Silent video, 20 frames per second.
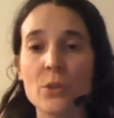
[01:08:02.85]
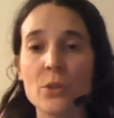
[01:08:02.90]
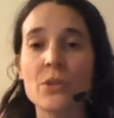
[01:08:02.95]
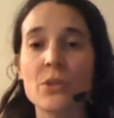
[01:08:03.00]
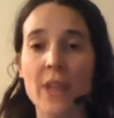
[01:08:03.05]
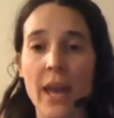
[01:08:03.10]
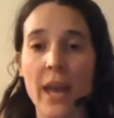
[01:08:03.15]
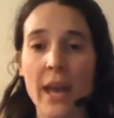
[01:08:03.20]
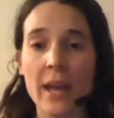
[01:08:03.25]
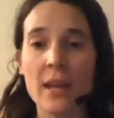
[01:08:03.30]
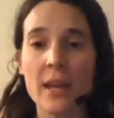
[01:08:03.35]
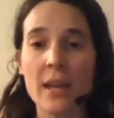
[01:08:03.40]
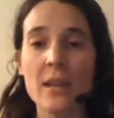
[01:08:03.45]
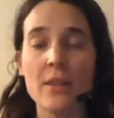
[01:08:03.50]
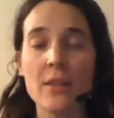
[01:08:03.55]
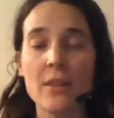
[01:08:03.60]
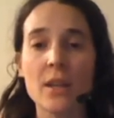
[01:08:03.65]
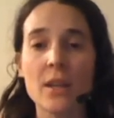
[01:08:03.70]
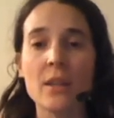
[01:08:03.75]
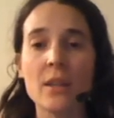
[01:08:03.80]
say
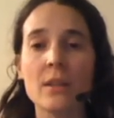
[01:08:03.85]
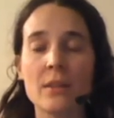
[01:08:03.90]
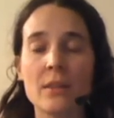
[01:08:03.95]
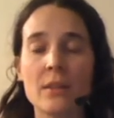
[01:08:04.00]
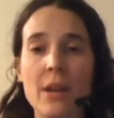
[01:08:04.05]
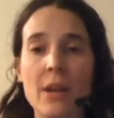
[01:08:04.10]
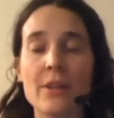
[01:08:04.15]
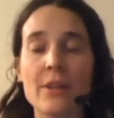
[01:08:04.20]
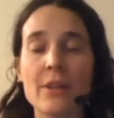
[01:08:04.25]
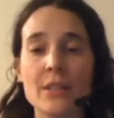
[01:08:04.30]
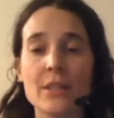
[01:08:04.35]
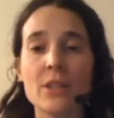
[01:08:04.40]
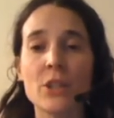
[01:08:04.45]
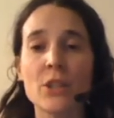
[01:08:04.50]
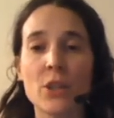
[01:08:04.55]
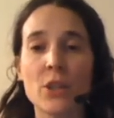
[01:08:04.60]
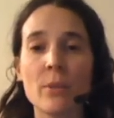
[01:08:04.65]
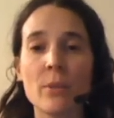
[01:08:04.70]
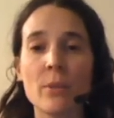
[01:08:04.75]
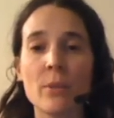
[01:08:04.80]
that there is
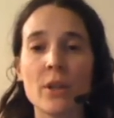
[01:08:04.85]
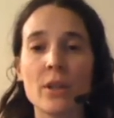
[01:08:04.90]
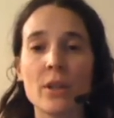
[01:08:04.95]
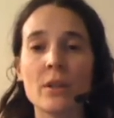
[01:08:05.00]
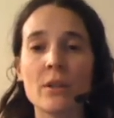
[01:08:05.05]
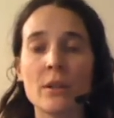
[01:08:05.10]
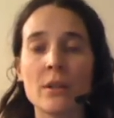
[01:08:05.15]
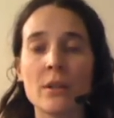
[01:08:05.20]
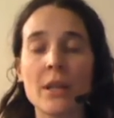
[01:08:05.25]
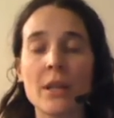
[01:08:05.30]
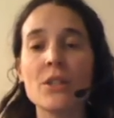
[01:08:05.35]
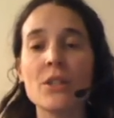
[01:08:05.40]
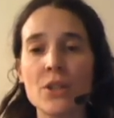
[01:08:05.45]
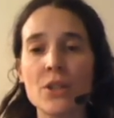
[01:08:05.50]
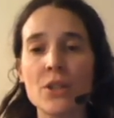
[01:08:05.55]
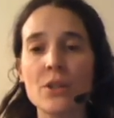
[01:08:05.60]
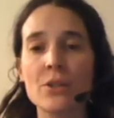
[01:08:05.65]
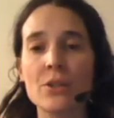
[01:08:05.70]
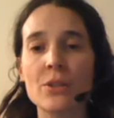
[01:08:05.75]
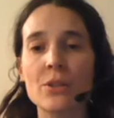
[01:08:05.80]

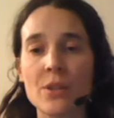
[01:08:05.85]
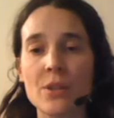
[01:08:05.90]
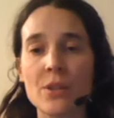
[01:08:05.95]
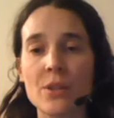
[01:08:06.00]
human-induced